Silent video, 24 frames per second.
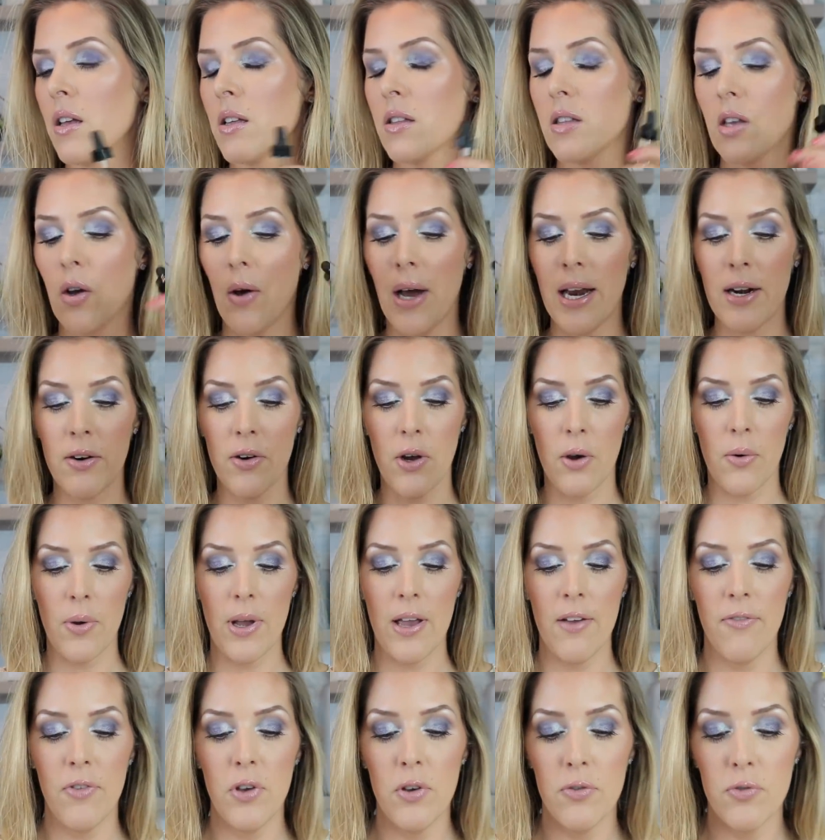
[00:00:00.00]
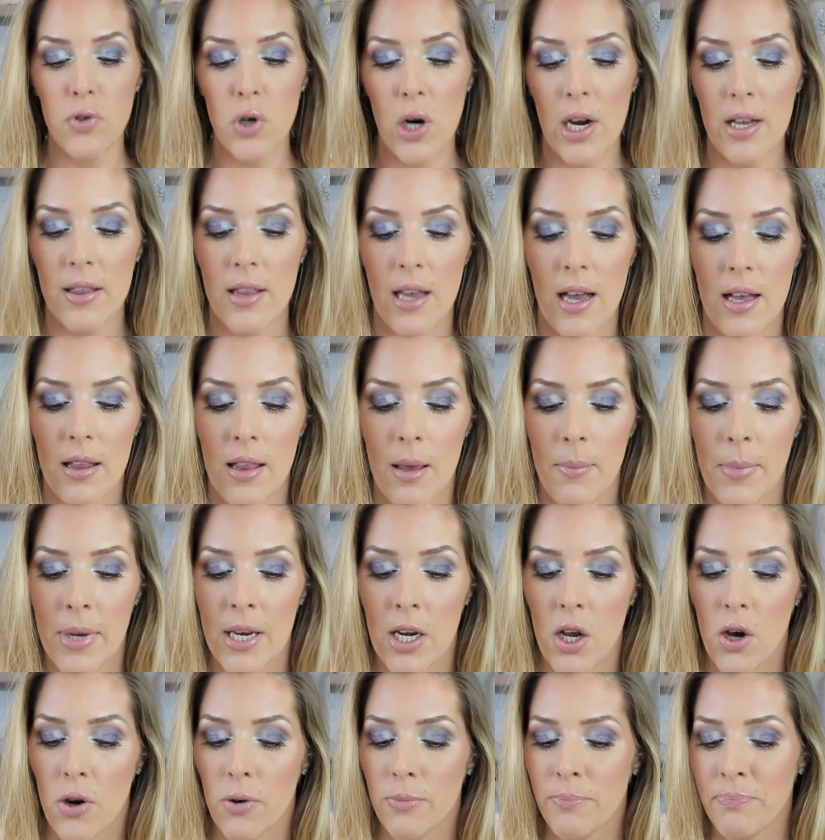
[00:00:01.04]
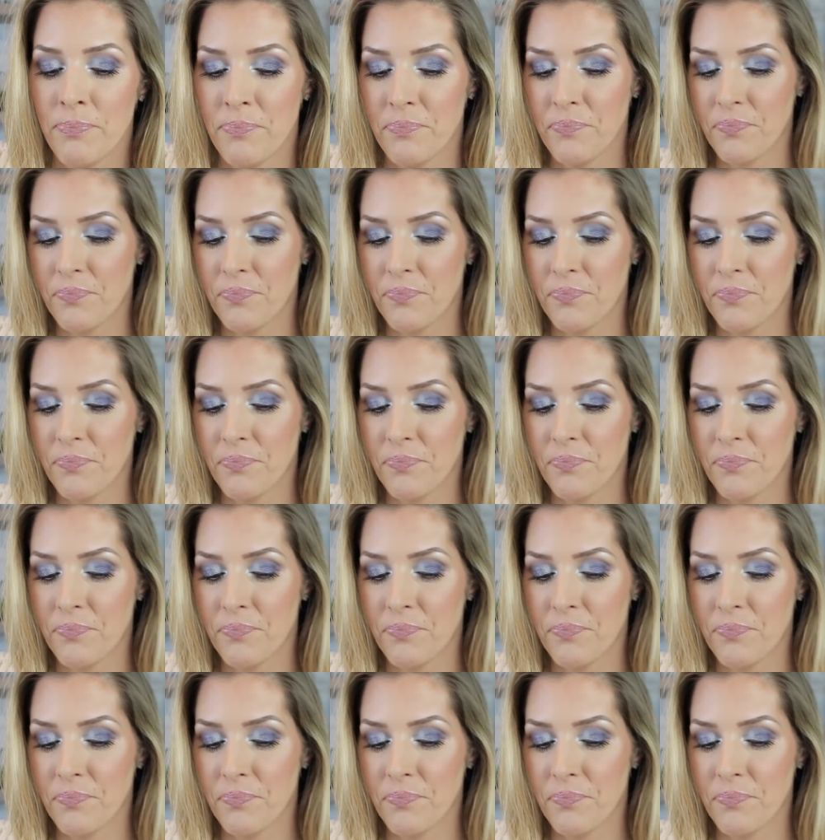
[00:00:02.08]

So I don't know. If you've tried that, let me know.